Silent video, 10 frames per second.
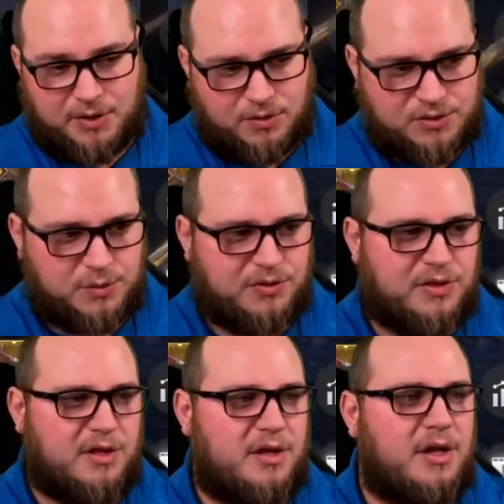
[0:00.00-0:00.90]
builds, with
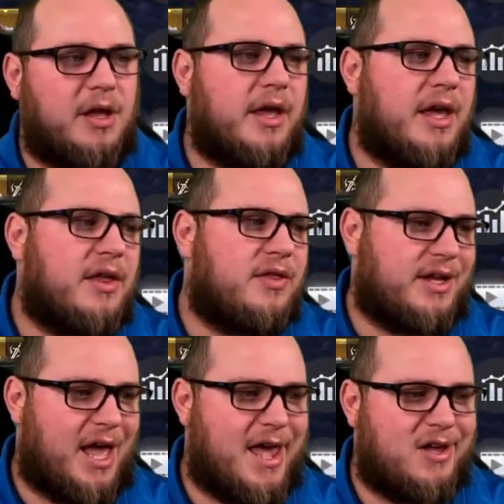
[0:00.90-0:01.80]
the
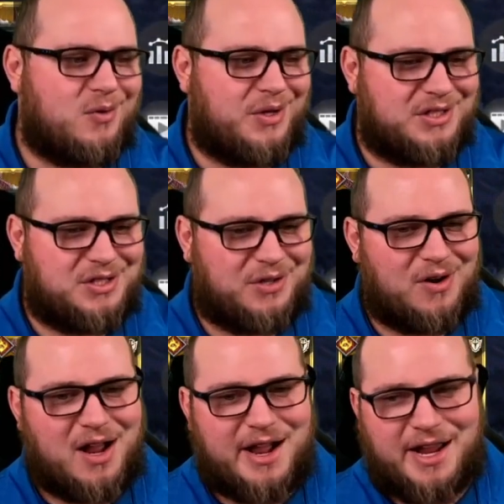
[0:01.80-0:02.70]
guy who gets to
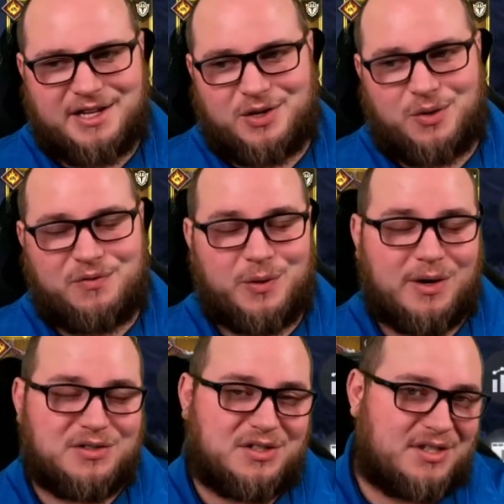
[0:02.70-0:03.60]
grind, a few
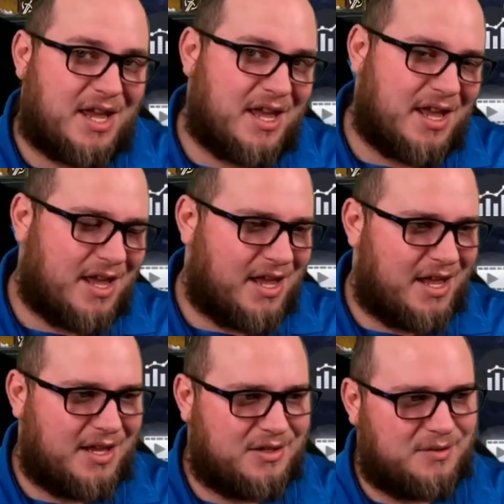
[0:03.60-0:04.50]
hours a
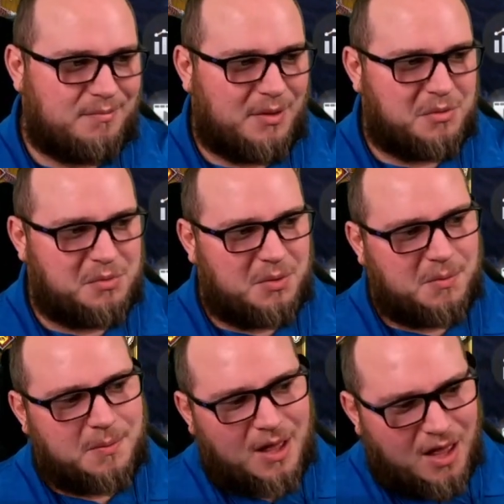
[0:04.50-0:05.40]
day and blah, blah, blah,
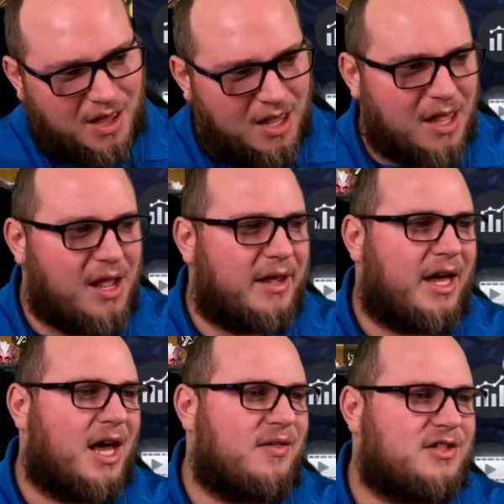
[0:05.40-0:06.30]
blah,
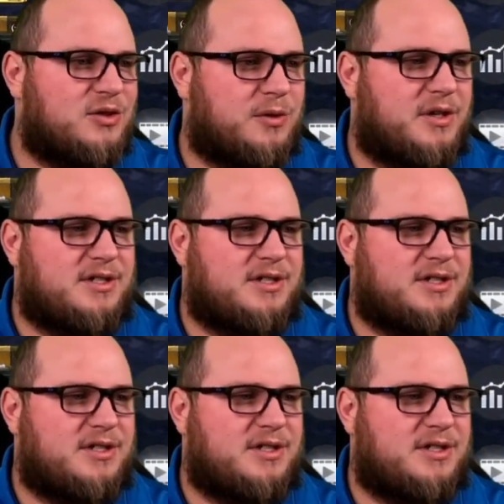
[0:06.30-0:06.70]
blah. This is where